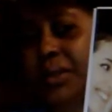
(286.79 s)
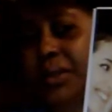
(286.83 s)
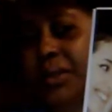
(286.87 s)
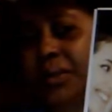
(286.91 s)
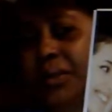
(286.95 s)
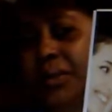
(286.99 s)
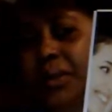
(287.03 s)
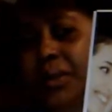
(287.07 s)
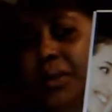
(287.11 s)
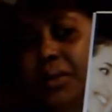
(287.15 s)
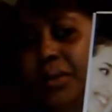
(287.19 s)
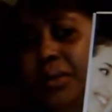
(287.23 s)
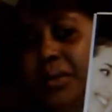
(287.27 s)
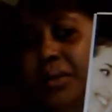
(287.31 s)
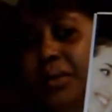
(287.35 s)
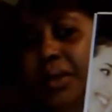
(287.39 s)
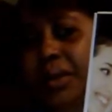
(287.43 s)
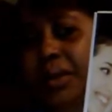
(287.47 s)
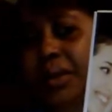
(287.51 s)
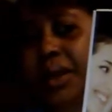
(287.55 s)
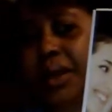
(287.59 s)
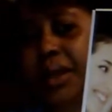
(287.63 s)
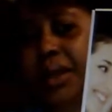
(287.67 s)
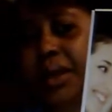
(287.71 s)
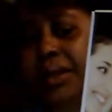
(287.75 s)
phone you can
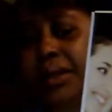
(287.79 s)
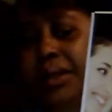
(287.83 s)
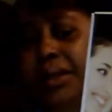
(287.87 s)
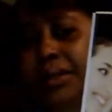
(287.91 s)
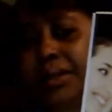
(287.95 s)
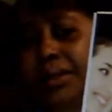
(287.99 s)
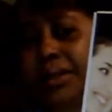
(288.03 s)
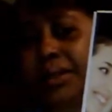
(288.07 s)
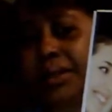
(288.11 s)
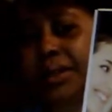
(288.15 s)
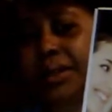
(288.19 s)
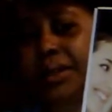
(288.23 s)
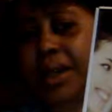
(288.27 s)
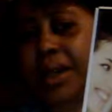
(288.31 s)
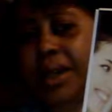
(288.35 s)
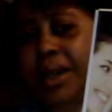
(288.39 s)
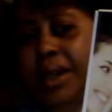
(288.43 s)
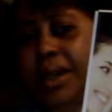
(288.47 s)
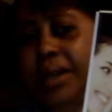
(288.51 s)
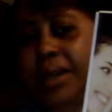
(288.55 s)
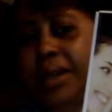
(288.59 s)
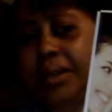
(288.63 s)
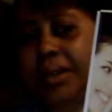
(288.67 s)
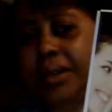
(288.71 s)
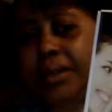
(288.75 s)
actually stand
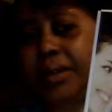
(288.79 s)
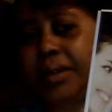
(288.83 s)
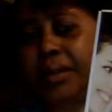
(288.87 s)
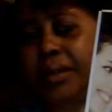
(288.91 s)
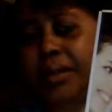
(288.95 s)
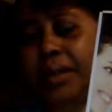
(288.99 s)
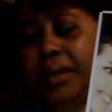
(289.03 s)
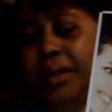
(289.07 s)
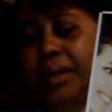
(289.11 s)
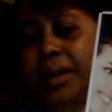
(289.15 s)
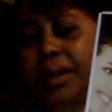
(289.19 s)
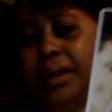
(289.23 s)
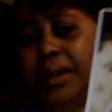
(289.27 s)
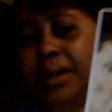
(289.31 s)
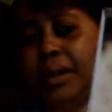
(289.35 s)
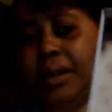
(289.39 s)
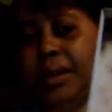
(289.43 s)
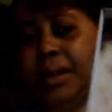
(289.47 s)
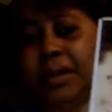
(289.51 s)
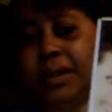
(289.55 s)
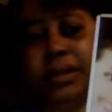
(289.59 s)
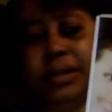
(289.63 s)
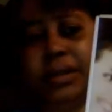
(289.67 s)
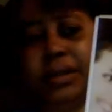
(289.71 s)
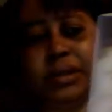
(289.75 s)
it up
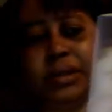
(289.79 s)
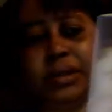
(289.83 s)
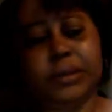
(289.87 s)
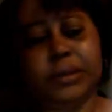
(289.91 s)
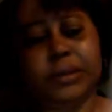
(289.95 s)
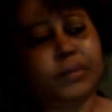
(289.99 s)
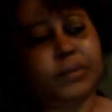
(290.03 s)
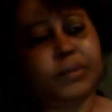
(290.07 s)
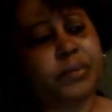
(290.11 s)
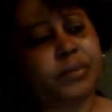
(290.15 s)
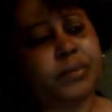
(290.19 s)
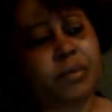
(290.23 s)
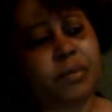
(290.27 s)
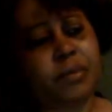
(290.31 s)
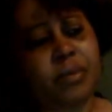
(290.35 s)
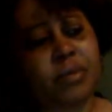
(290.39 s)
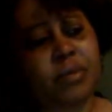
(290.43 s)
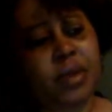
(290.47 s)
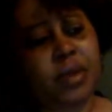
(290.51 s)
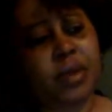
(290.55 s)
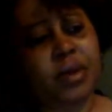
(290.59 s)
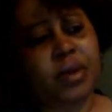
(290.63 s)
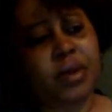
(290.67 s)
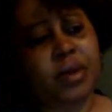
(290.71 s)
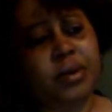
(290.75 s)
um,
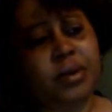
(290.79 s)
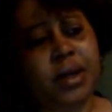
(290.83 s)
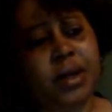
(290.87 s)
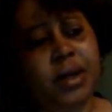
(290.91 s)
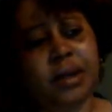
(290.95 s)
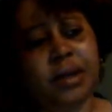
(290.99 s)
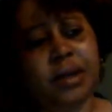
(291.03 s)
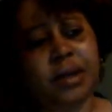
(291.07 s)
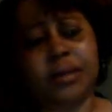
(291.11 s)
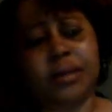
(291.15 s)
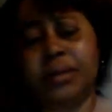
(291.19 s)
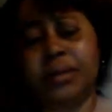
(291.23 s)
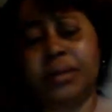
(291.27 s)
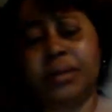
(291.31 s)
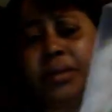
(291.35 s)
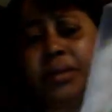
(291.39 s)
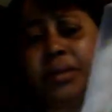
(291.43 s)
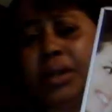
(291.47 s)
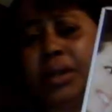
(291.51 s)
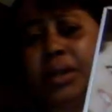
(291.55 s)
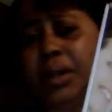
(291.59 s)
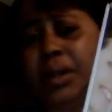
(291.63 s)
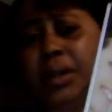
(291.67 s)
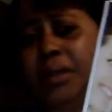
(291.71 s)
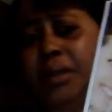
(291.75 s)
and you have a little
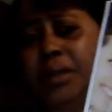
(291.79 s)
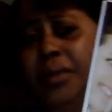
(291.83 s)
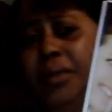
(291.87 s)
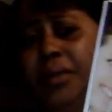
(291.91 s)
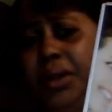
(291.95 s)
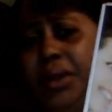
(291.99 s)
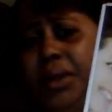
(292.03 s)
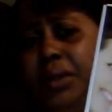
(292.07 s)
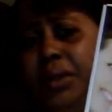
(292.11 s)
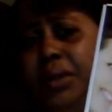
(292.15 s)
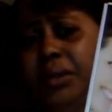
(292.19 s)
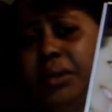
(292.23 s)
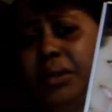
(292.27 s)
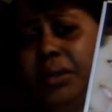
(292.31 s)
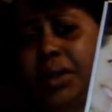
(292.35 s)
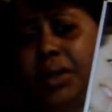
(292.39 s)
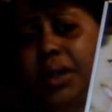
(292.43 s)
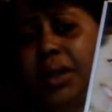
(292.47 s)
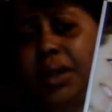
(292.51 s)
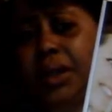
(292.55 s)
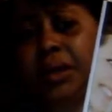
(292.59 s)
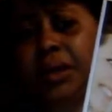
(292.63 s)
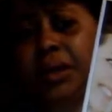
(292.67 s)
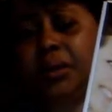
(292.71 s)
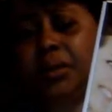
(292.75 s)
video
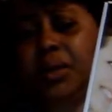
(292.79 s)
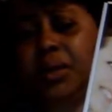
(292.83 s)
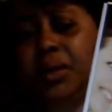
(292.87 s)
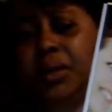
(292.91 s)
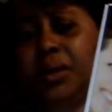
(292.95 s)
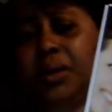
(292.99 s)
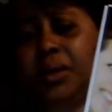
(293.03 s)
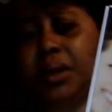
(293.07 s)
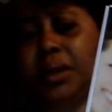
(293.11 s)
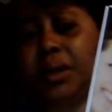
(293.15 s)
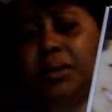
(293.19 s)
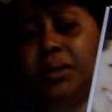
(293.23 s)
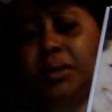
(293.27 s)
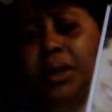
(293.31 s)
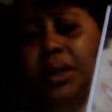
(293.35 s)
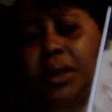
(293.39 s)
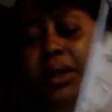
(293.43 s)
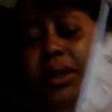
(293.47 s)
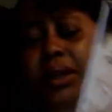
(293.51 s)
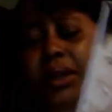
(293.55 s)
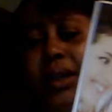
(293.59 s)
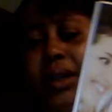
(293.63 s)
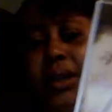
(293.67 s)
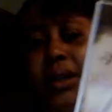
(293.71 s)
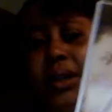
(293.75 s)
camera and what I like